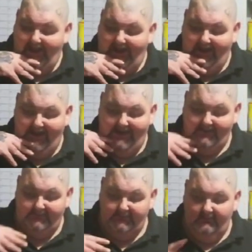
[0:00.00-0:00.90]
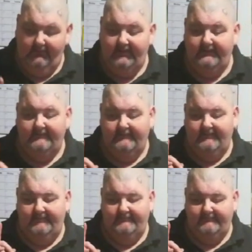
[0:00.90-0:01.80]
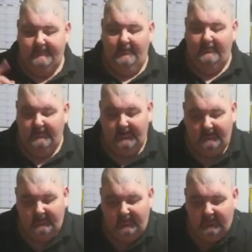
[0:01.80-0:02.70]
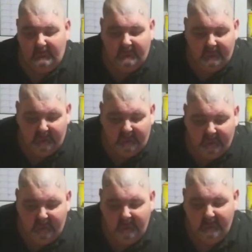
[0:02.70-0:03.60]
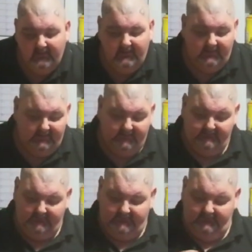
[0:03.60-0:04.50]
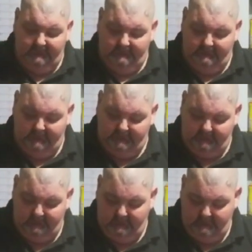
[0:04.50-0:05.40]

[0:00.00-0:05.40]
And you know what? Oh, I guess I can use this.